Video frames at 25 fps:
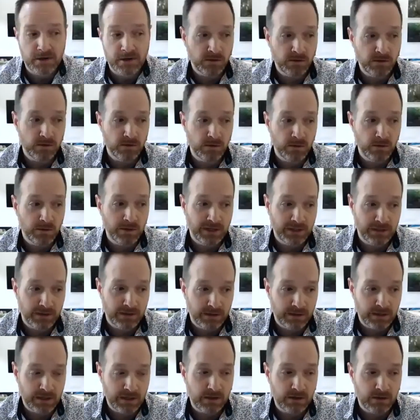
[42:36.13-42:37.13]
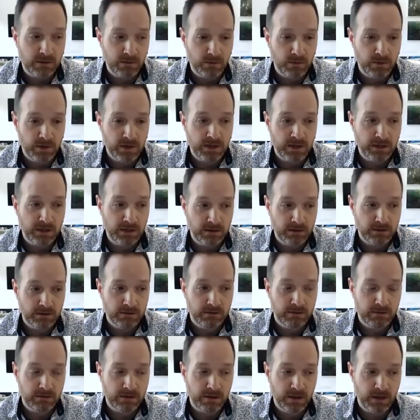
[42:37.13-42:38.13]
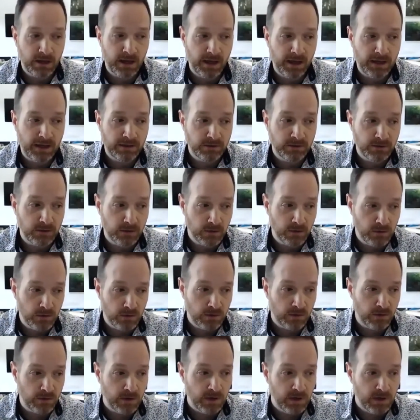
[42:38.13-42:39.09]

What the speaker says: do and I think what I do,